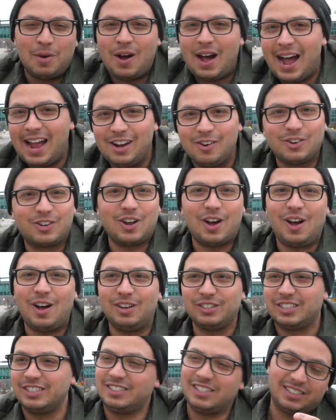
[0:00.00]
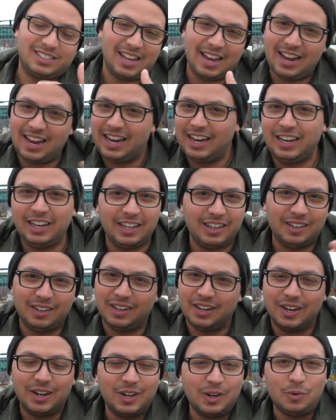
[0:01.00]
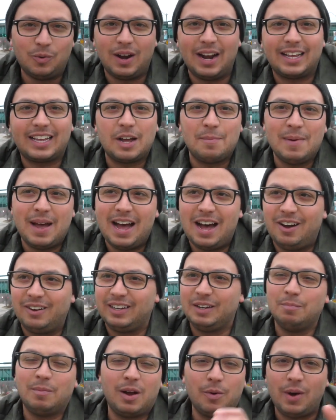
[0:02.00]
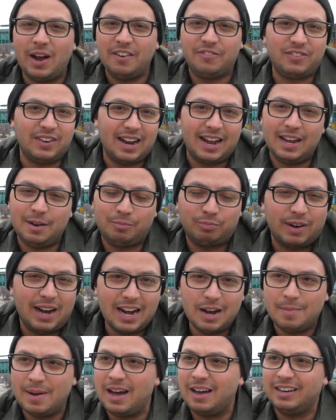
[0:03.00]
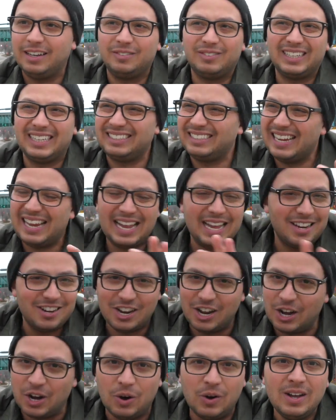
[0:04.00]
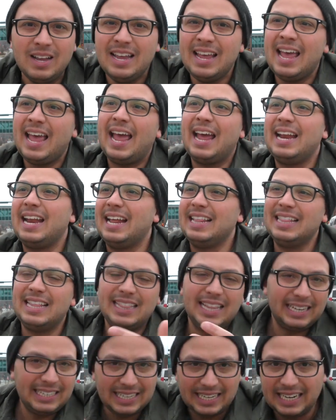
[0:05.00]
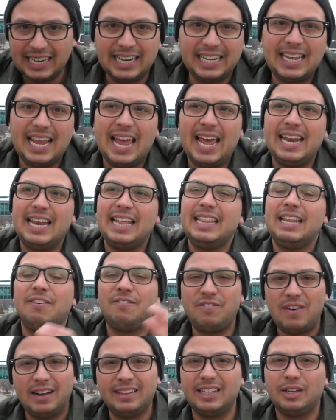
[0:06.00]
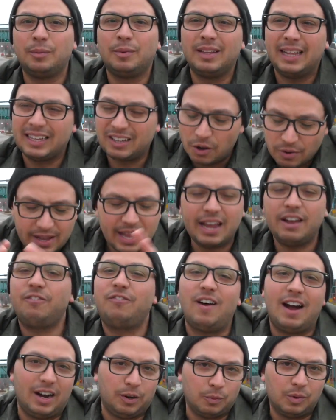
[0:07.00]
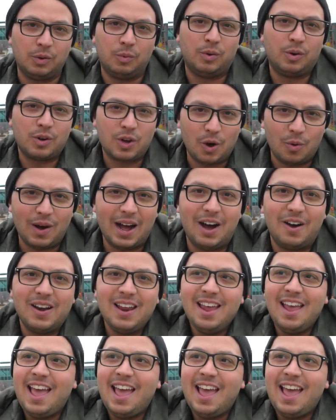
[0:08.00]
Ohio calls and says, hey, you know, want to come out? And my wife and I prayed about it. And we're like, yeah, no. And then they did it again. And then finally we're like, okay, fine, we'll go out.